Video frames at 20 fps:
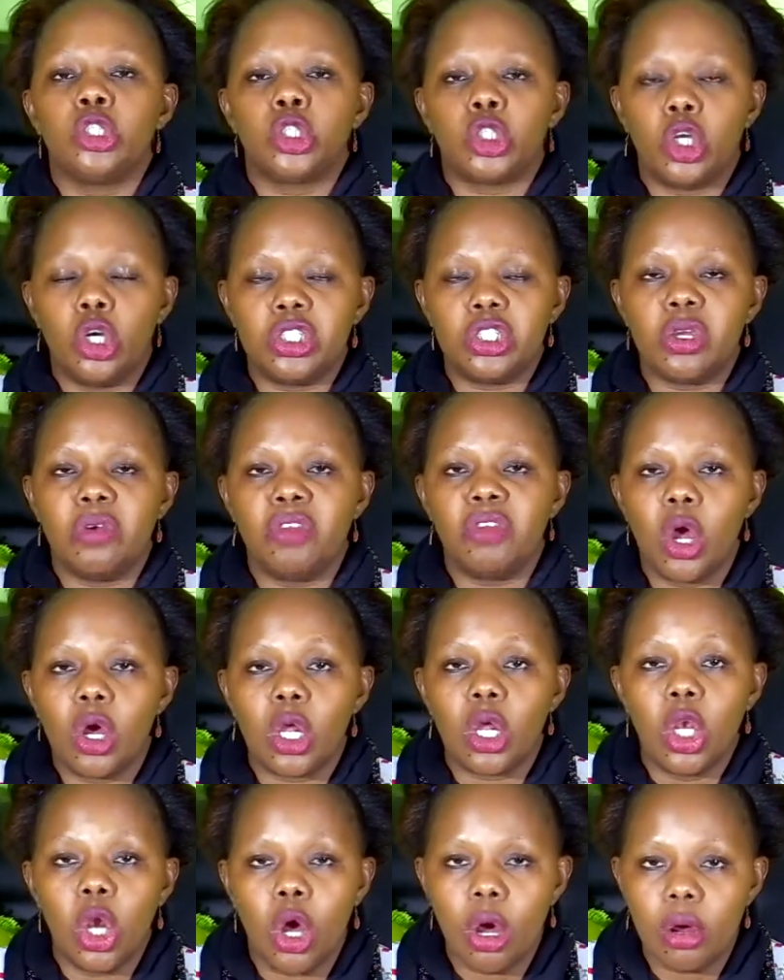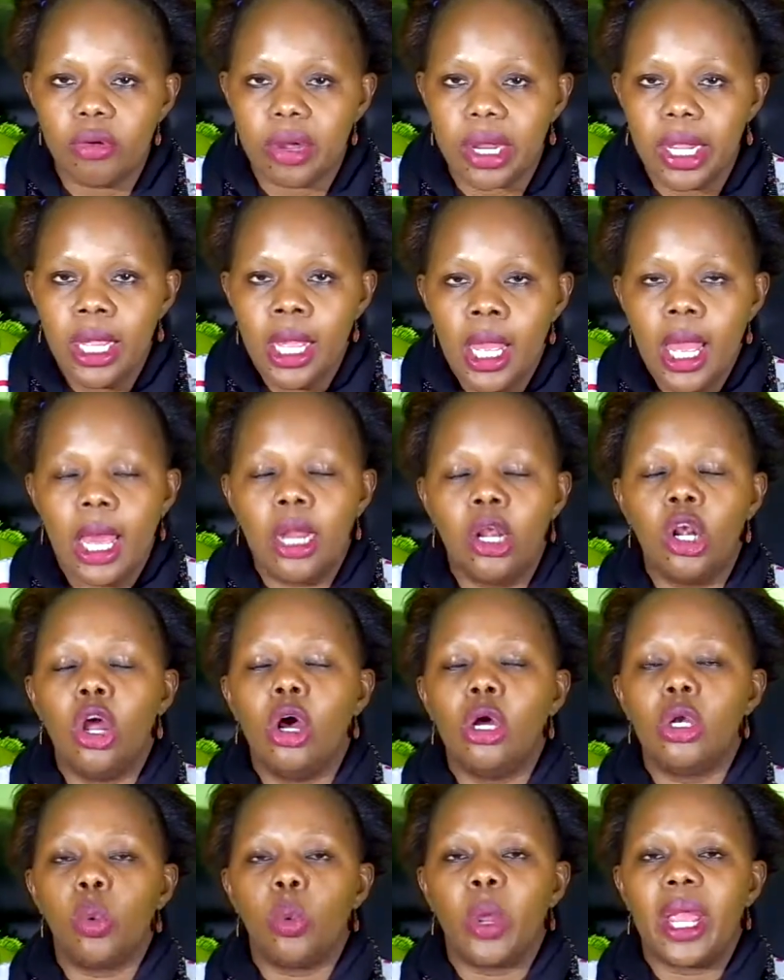short of your glory. And
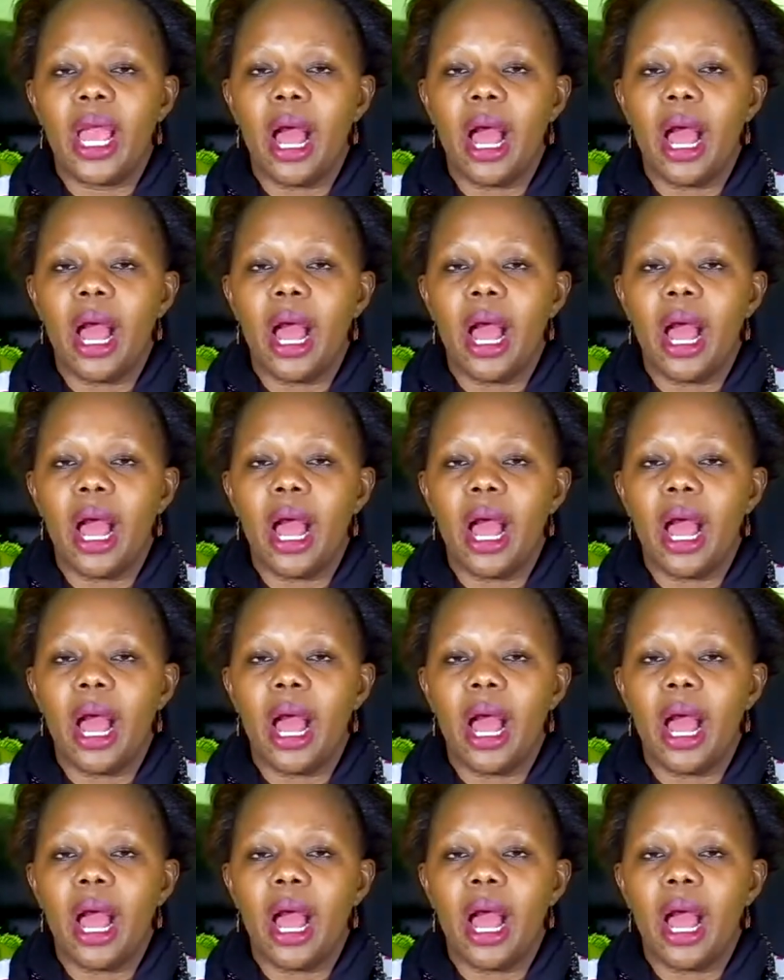Lord, we